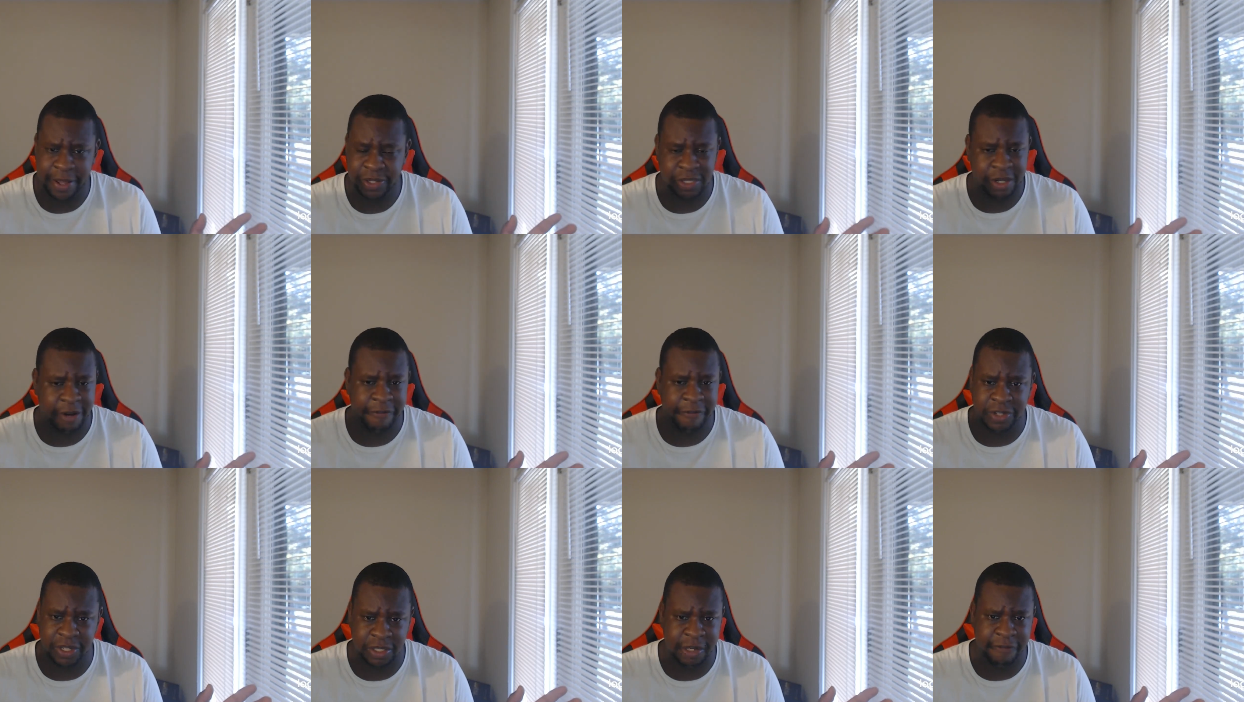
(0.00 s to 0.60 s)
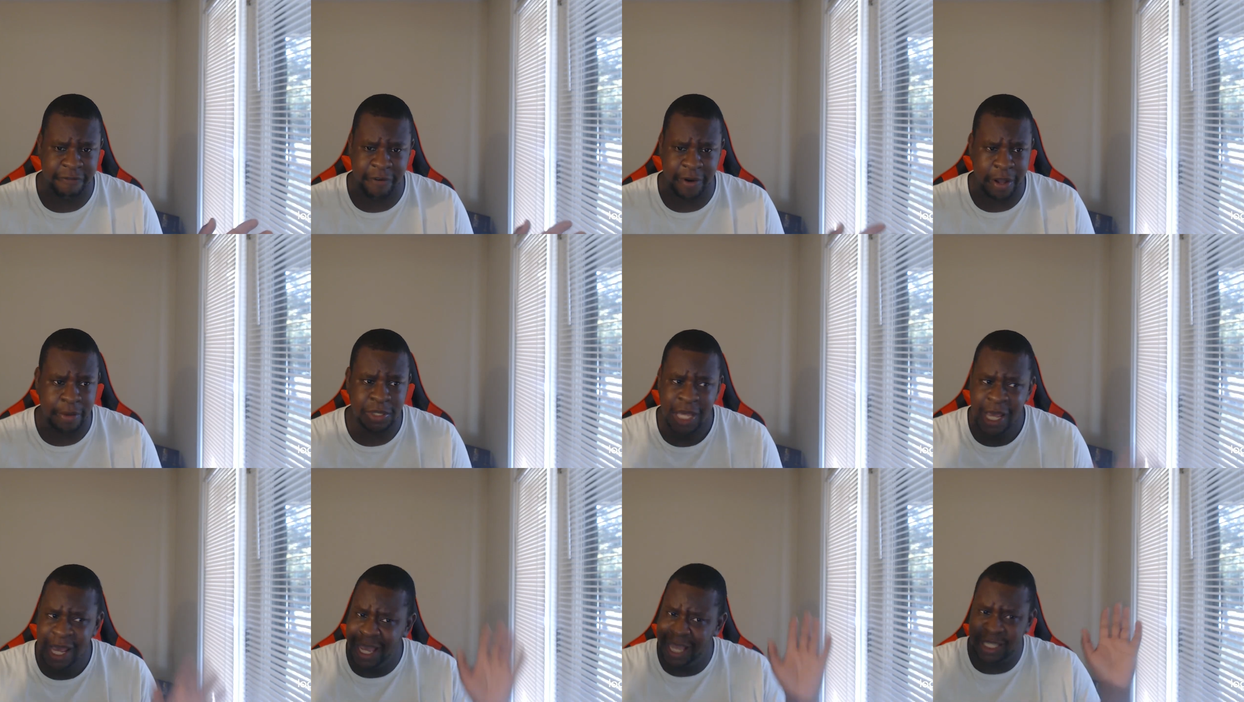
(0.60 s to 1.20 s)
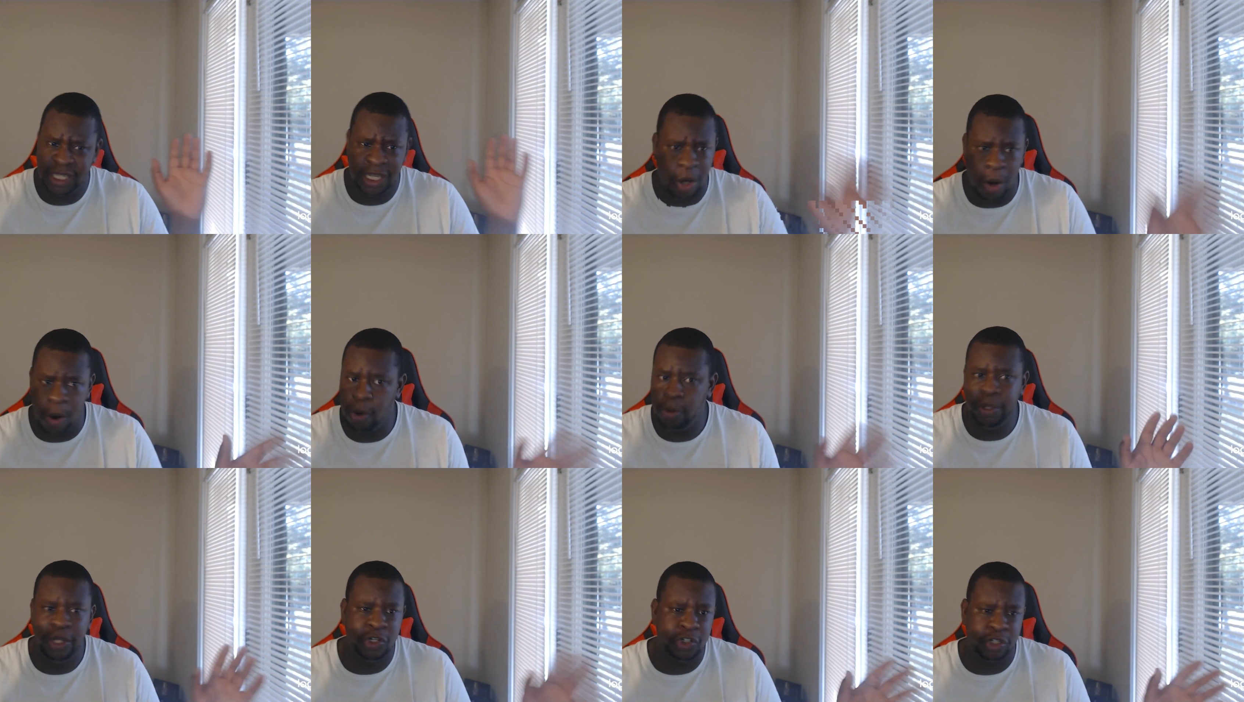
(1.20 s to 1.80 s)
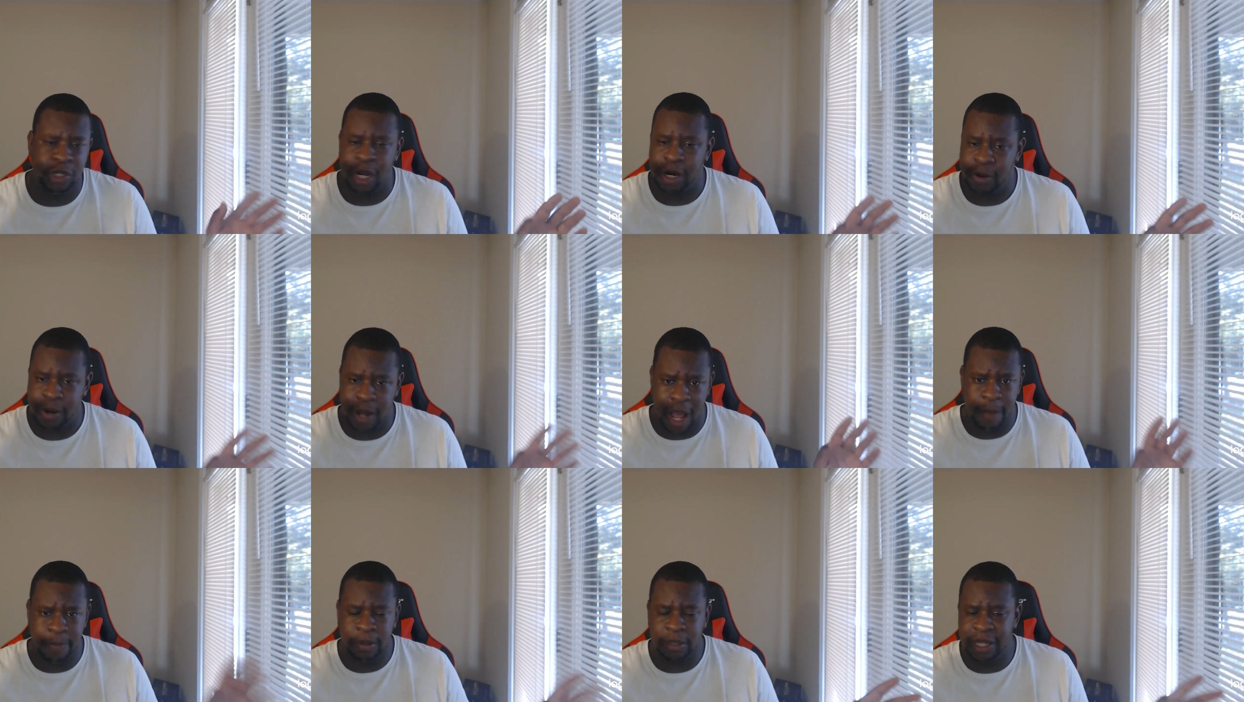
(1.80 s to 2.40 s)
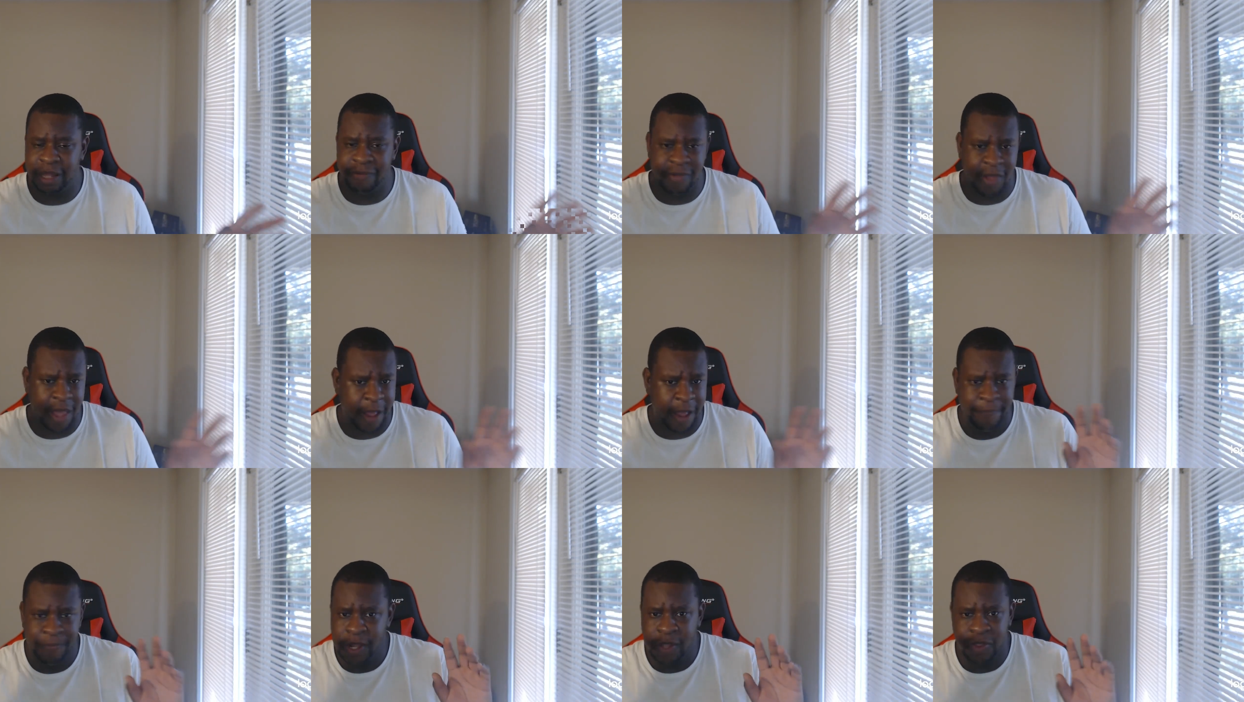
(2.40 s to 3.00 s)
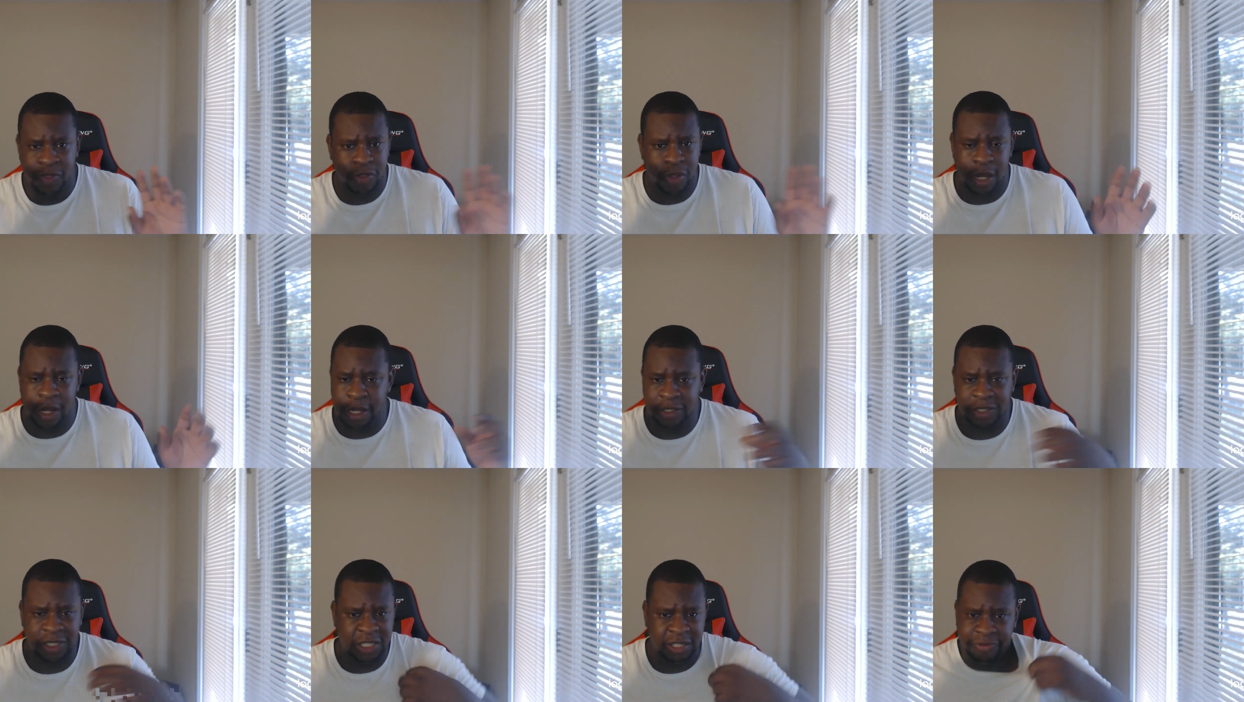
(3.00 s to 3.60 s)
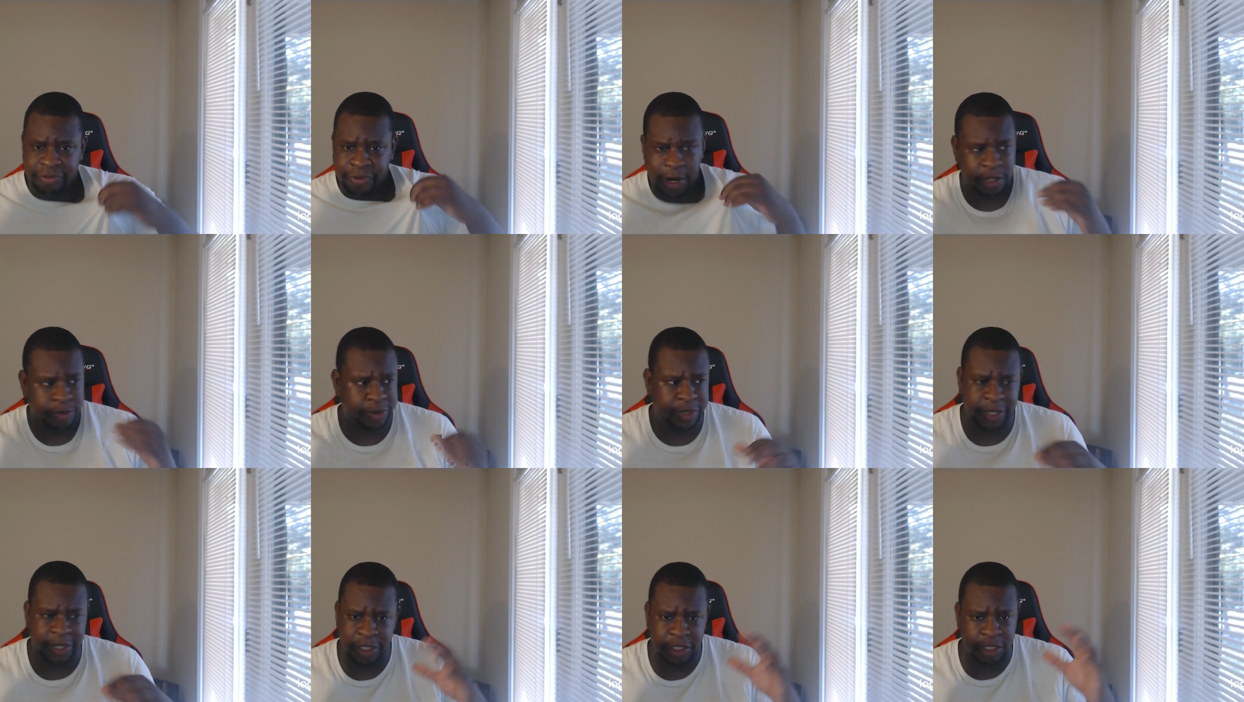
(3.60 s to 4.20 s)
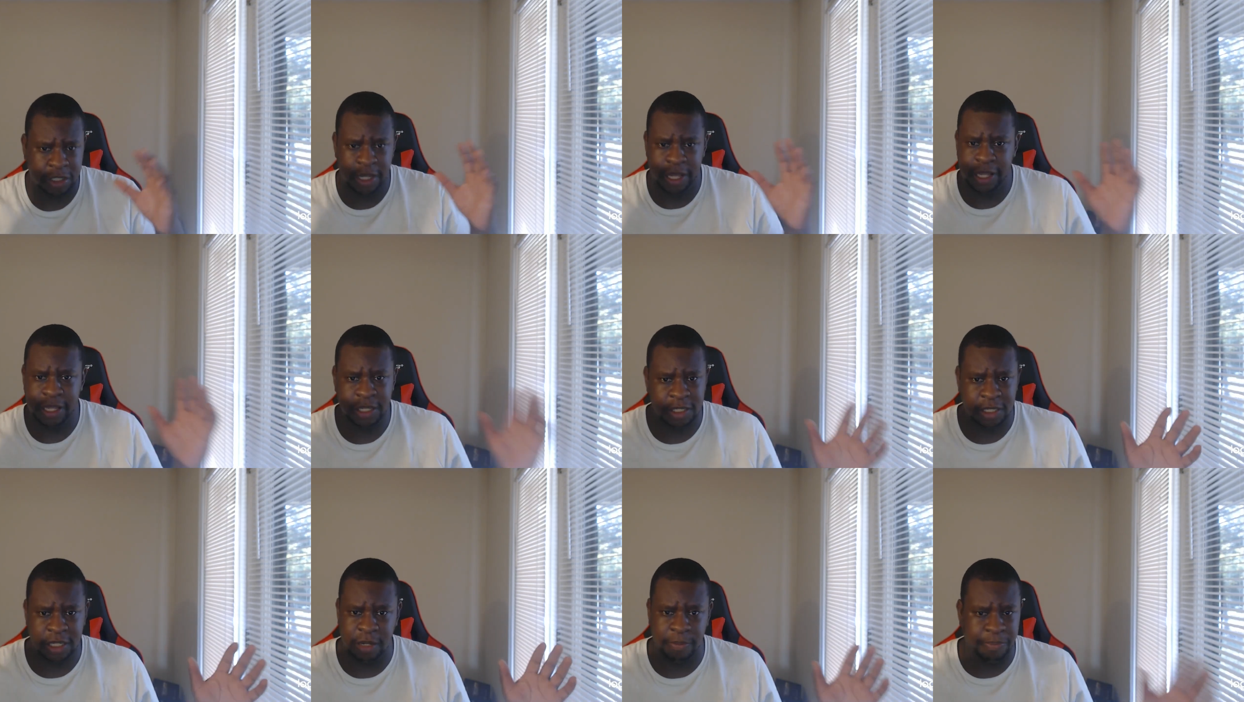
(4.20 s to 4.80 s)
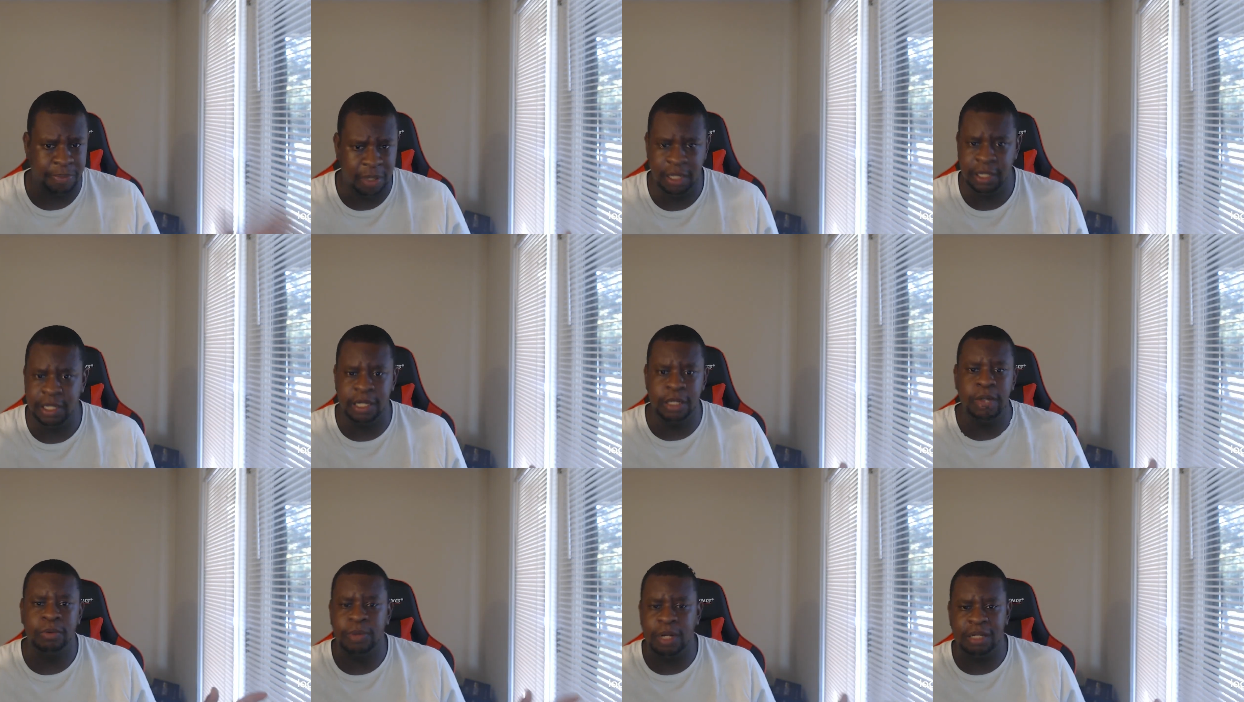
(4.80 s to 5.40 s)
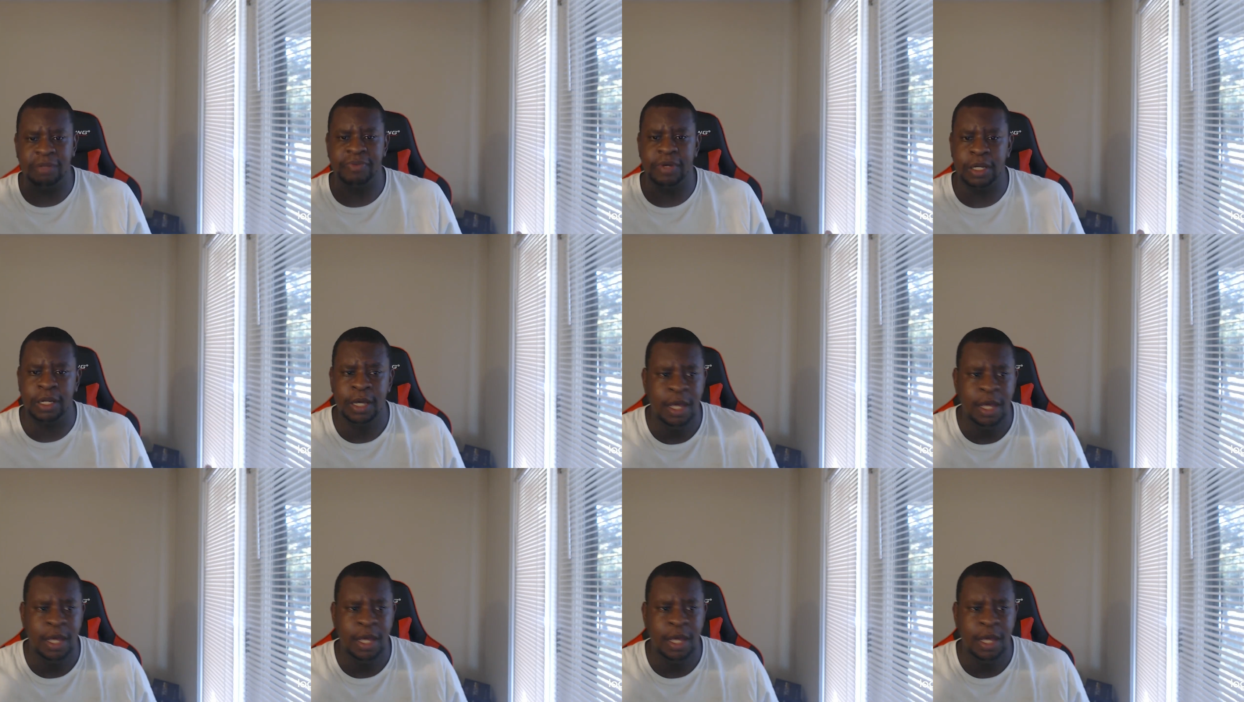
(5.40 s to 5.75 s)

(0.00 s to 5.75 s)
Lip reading: for 60 frames. It's the only genre, I believe, that 60 frames per second is completely irrelevant.